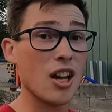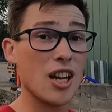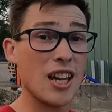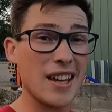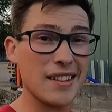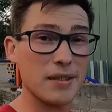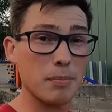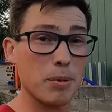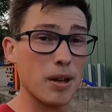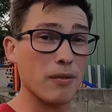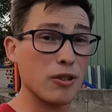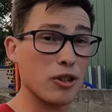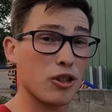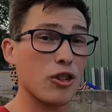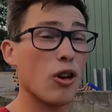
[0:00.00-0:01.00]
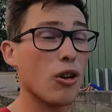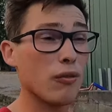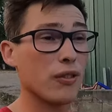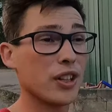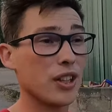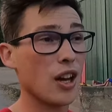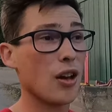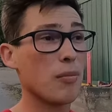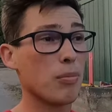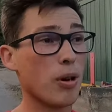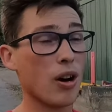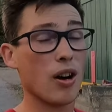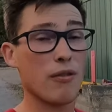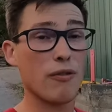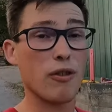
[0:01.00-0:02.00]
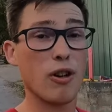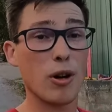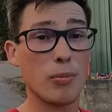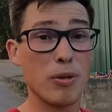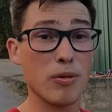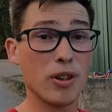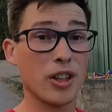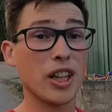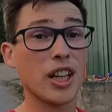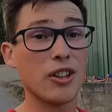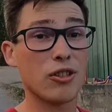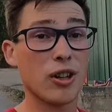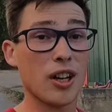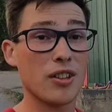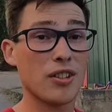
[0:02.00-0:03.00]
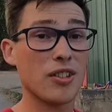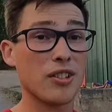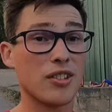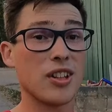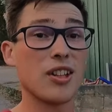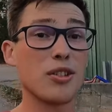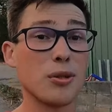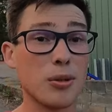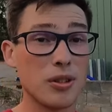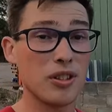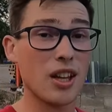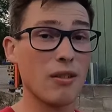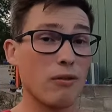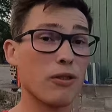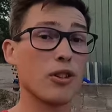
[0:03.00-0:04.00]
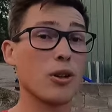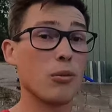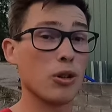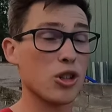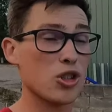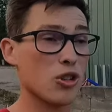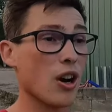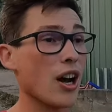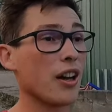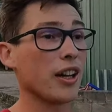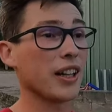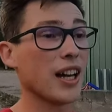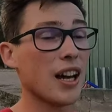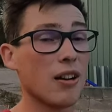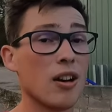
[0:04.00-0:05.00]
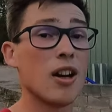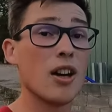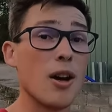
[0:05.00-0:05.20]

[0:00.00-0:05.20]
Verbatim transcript: It is a bit of a short video, but I thought it'd be really interesting to see something different that we're trialing out.